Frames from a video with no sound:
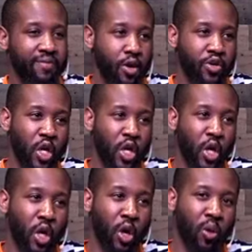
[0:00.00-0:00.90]
Noah was
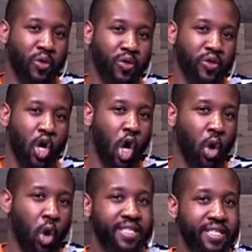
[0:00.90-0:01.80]
always
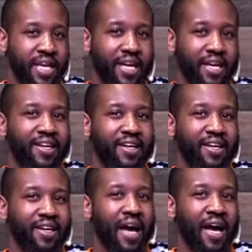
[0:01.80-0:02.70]
saved and
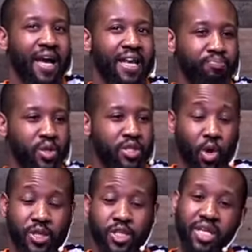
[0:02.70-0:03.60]
he was always
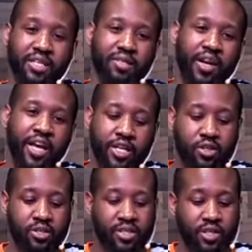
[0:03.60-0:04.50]
obedient to God.
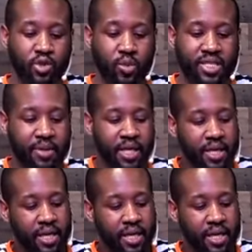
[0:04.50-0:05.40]
It just says to us
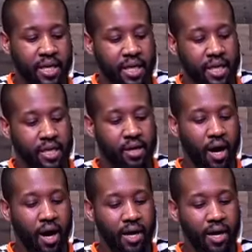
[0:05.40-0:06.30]
that
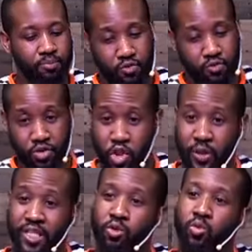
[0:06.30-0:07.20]
God was
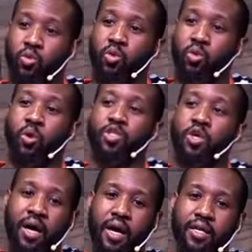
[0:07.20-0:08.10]
frustrated with what was
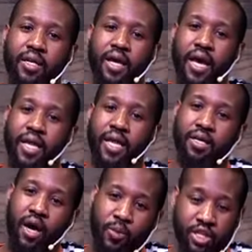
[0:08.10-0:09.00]
going on,
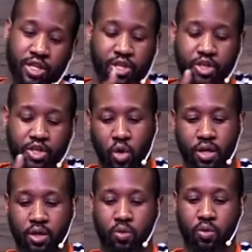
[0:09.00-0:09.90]
and God was going to
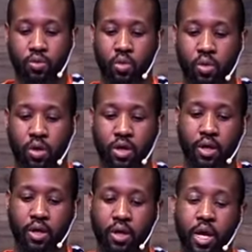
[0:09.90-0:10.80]
destroy the
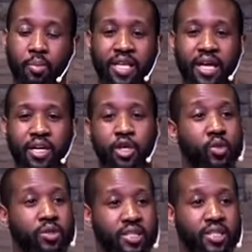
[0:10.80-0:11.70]
herd. But then he
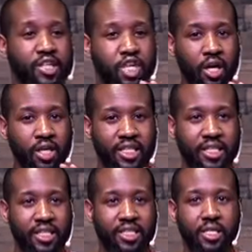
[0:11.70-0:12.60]
uses
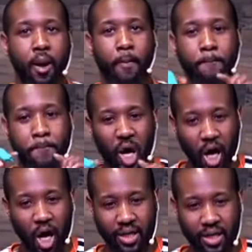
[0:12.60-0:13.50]
conjunction, it says,
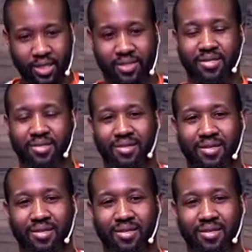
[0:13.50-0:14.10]
but